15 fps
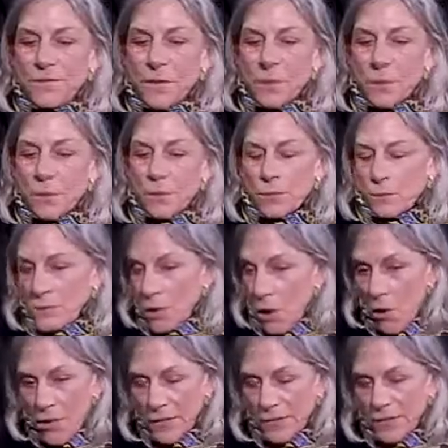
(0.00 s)
your
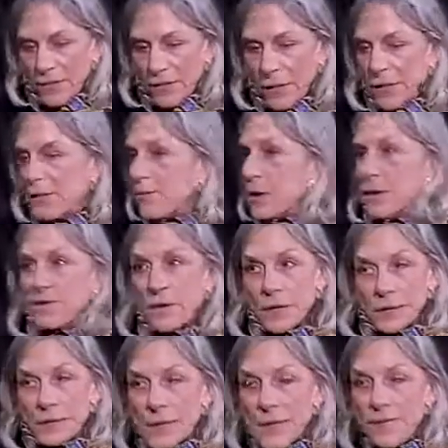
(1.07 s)
garden's getting very, very
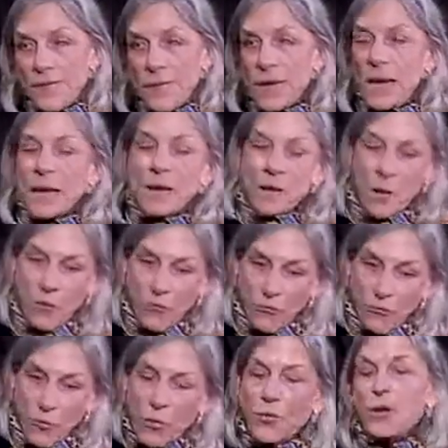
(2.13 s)
leafy and no
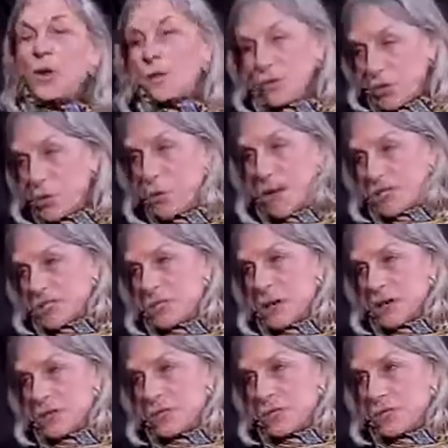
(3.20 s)
fruit, you have too much
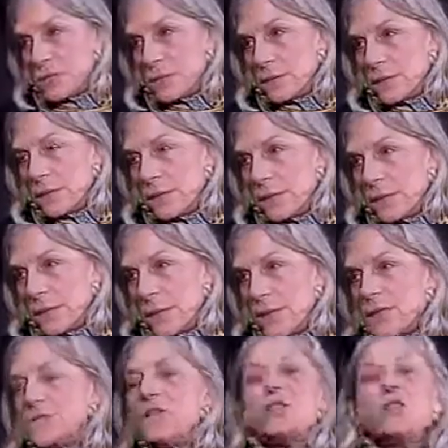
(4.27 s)
nitrogen.
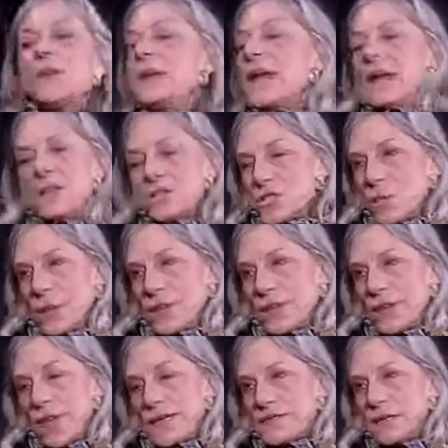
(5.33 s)
Okay. So you can get your soil
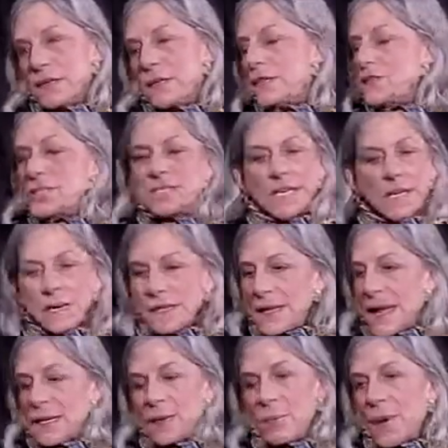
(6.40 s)
tested. You can just send it
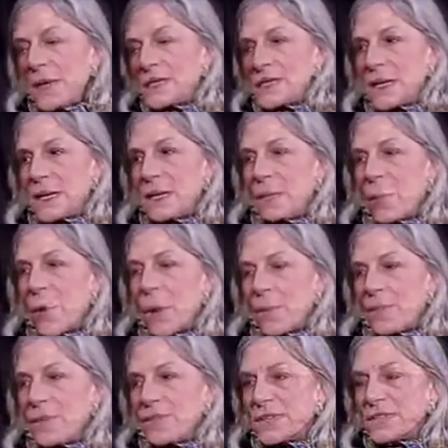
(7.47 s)
down to Penn State
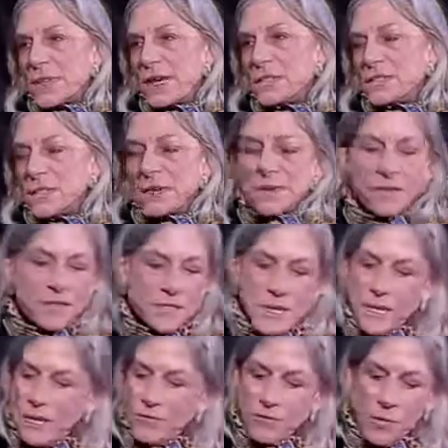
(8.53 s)
Cooperative Extension, and they'll
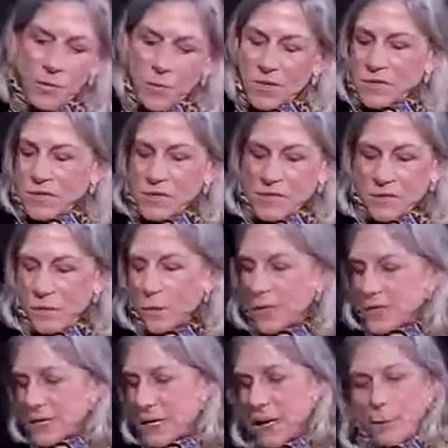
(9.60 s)
say you have too much of this, too much
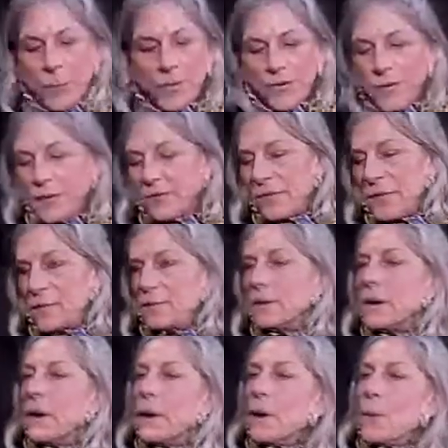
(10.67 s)
of that, put this in.
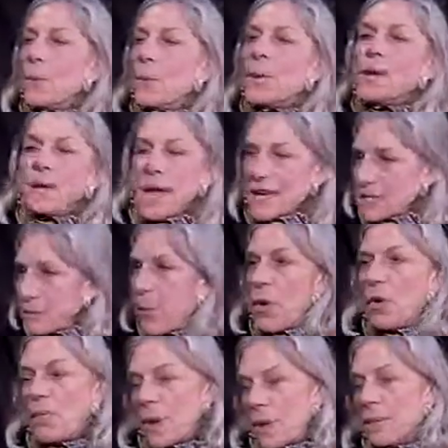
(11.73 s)
But
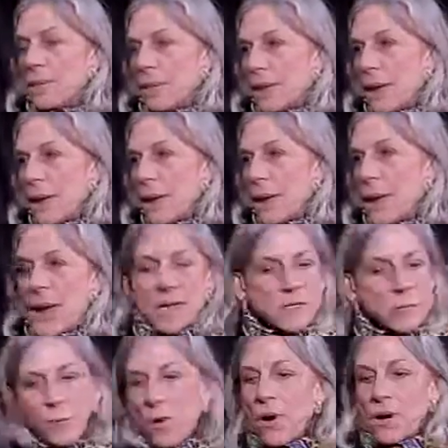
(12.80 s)
Espoma has a
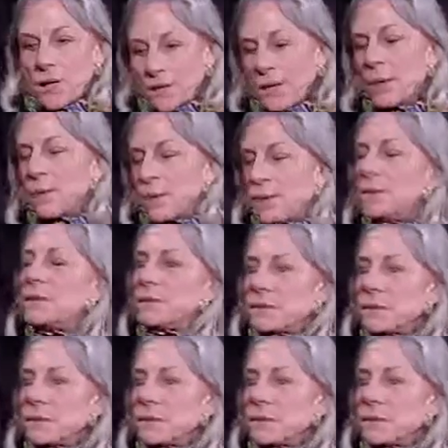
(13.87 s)
product that would